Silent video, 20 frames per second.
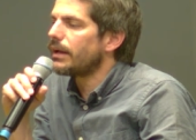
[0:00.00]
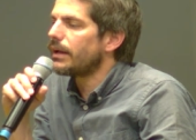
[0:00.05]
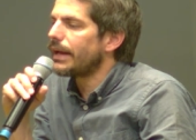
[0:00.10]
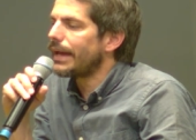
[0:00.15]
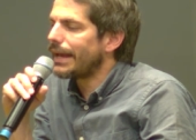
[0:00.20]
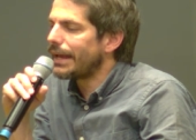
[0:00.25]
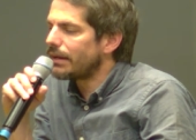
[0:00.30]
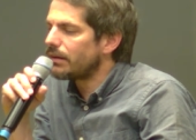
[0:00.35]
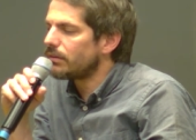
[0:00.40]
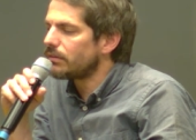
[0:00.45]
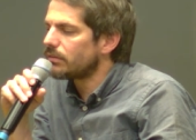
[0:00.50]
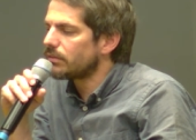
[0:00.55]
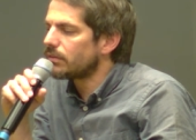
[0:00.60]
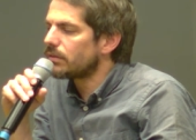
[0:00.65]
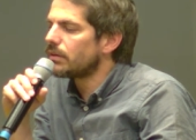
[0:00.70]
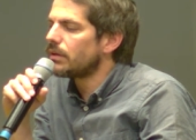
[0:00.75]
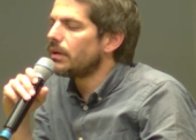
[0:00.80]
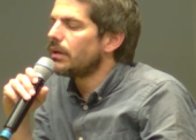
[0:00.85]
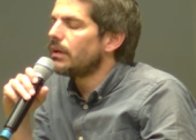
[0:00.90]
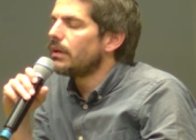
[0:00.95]
end
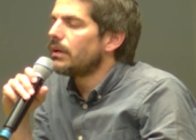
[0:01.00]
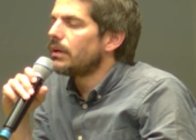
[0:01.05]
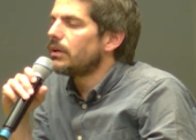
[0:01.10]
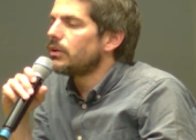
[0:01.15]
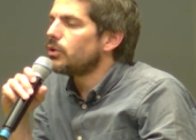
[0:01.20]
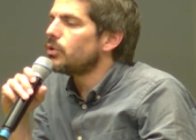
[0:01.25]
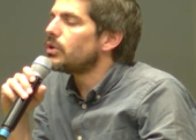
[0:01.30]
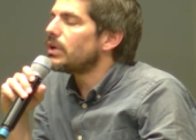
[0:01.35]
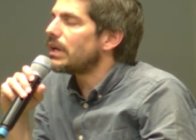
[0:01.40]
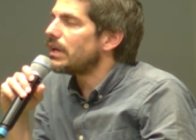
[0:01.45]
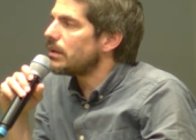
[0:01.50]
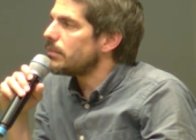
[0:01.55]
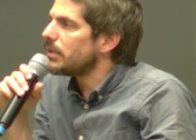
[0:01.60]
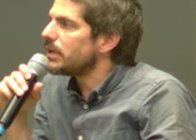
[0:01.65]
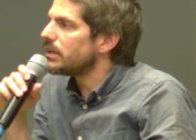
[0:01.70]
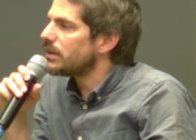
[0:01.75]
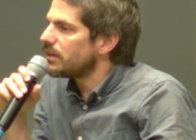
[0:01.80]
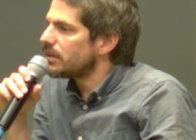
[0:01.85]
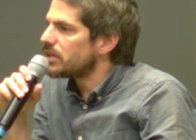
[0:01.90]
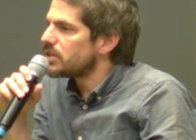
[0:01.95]

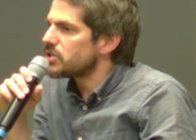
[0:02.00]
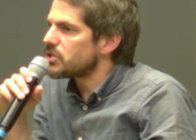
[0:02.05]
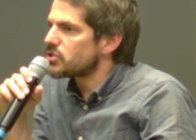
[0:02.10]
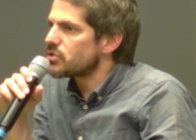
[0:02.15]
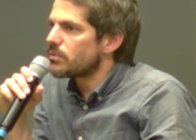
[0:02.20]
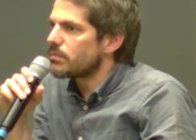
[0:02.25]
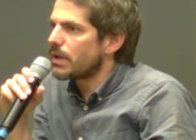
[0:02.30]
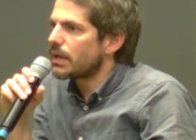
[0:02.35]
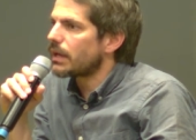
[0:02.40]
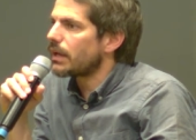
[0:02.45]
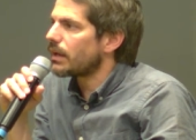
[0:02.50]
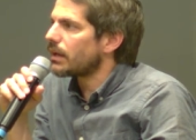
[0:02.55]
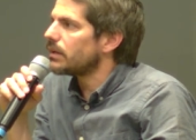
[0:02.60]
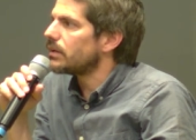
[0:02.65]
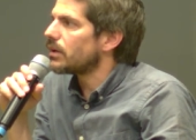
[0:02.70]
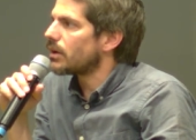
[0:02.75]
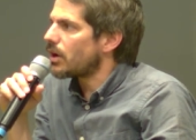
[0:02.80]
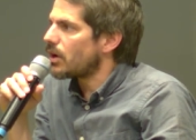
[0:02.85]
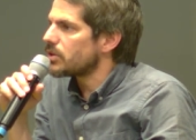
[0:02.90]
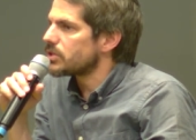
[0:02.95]
unanimity in decision making in
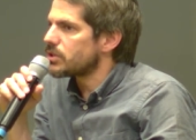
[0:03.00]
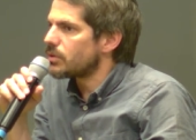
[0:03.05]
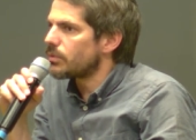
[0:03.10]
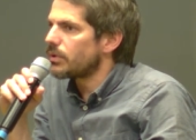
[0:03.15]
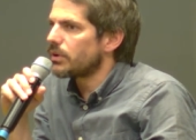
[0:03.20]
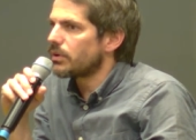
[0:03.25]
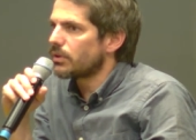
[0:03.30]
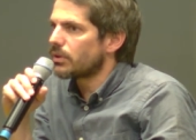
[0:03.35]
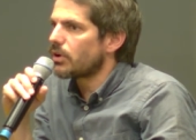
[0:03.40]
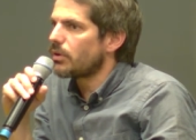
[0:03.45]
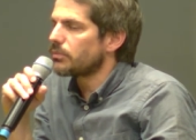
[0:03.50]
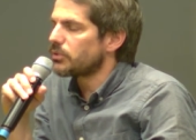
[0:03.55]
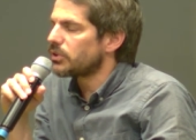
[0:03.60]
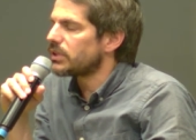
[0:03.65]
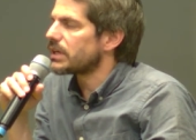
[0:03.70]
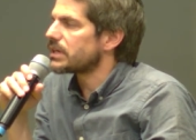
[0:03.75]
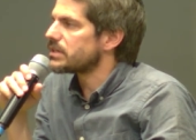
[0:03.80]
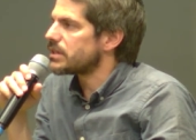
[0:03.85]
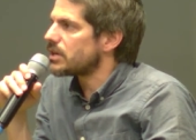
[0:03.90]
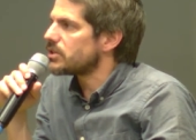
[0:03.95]
the Council when it comes to
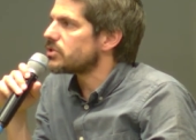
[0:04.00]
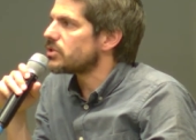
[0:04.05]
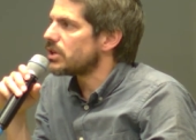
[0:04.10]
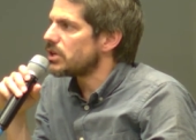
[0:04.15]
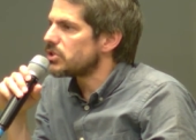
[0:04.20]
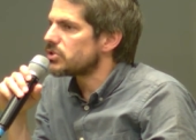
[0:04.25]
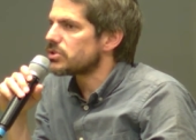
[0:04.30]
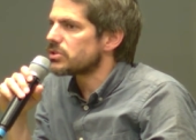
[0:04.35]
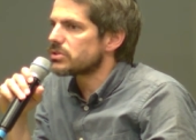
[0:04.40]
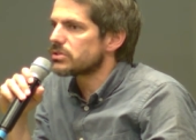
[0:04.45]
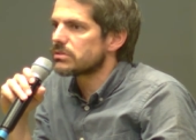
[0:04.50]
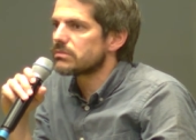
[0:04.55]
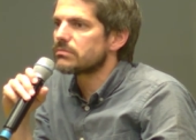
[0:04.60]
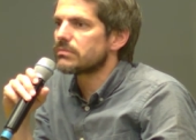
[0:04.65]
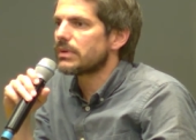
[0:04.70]
taxation issues.